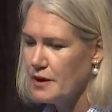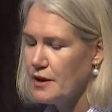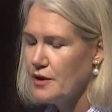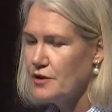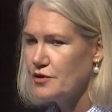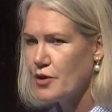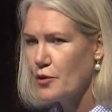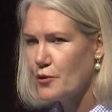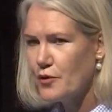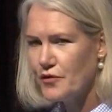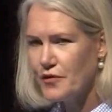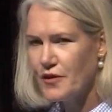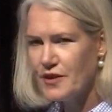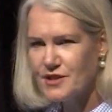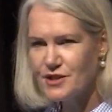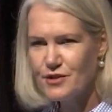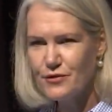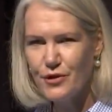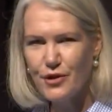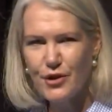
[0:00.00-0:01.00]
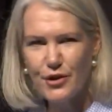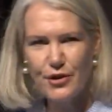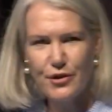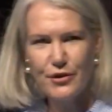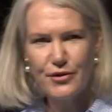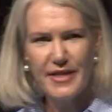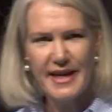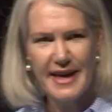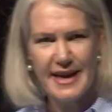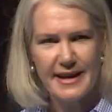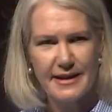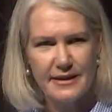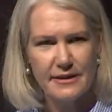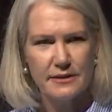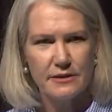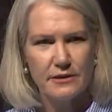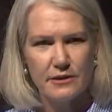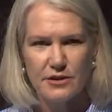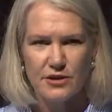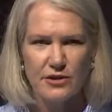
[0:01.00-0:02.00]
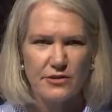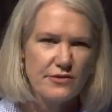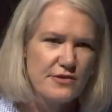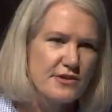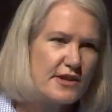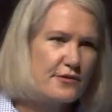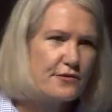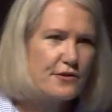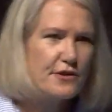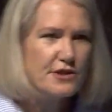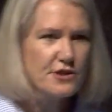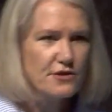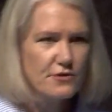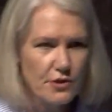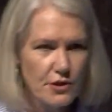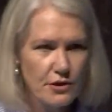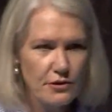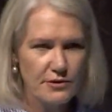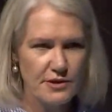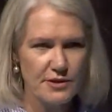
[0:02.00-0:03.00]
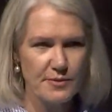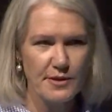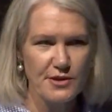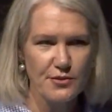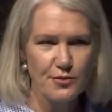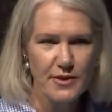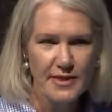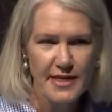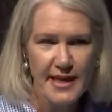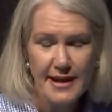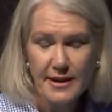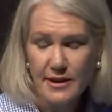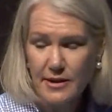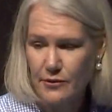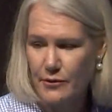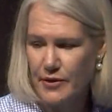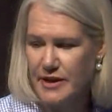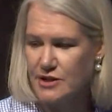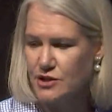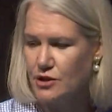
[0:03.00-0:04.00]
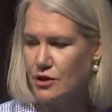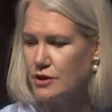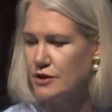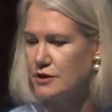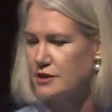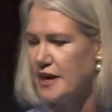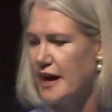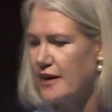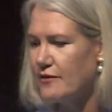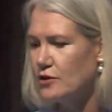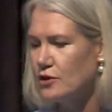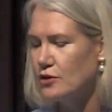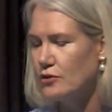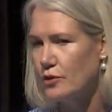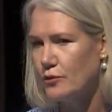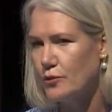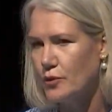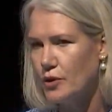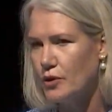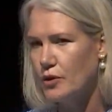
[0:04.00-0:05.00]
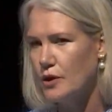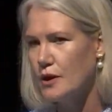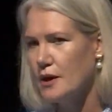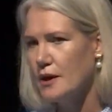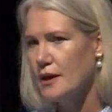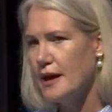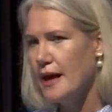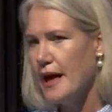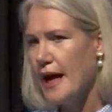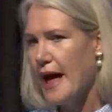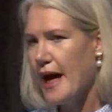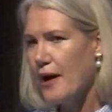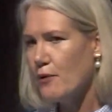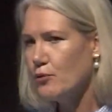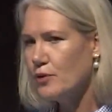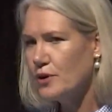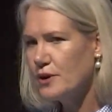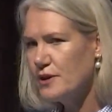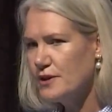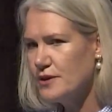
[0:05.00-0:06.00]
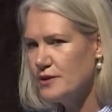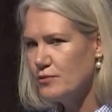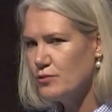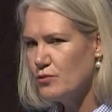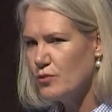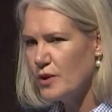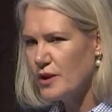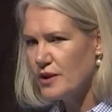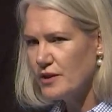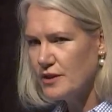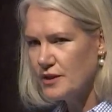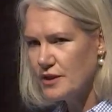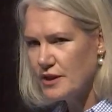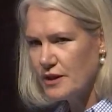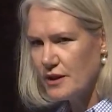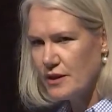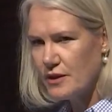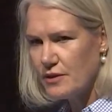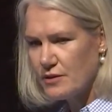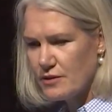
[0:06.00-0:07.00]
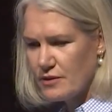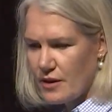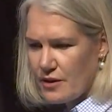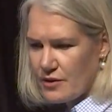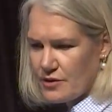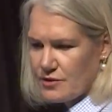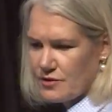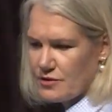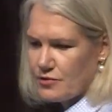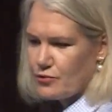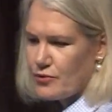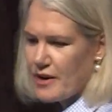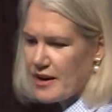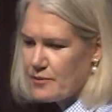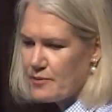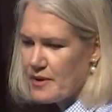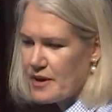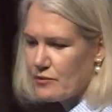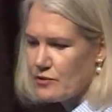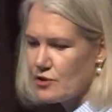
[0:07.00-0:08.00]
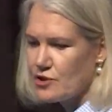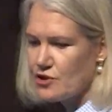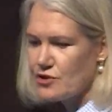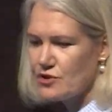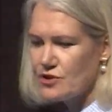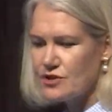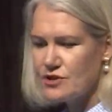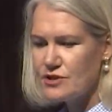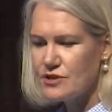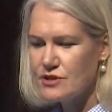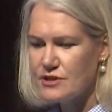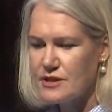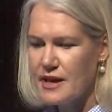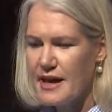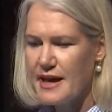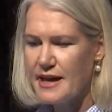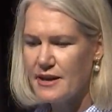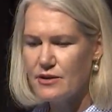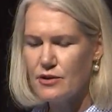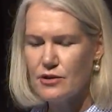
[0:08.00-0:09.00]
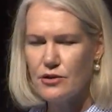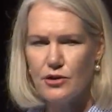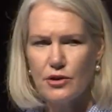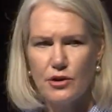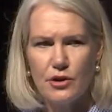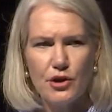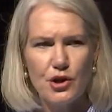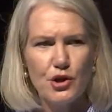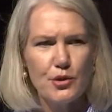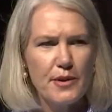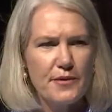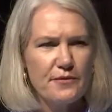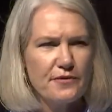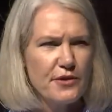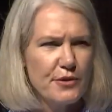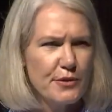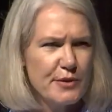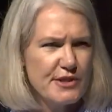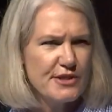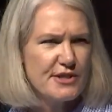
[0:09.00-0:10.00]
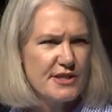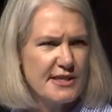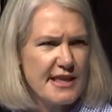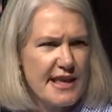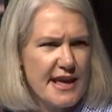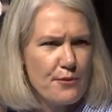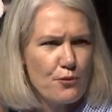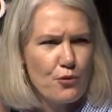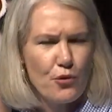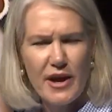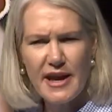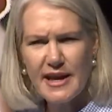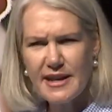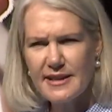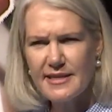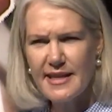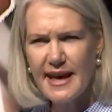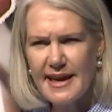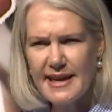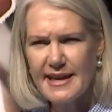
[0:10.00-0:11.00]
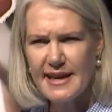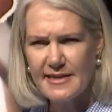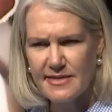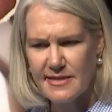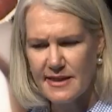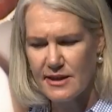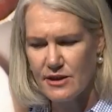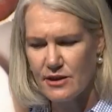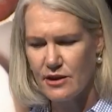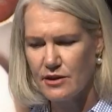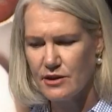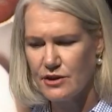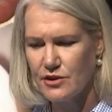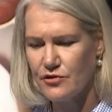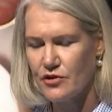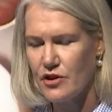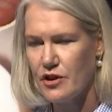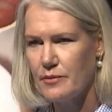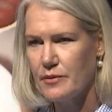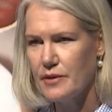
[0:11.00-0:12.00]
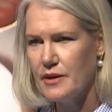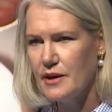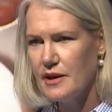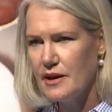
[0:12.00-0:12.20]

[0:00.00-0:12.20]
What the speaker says: So we first of all then, I suppose we then went on to have a look at, well, what are those red meat producers and who influences them? Where do they get their knowledge from?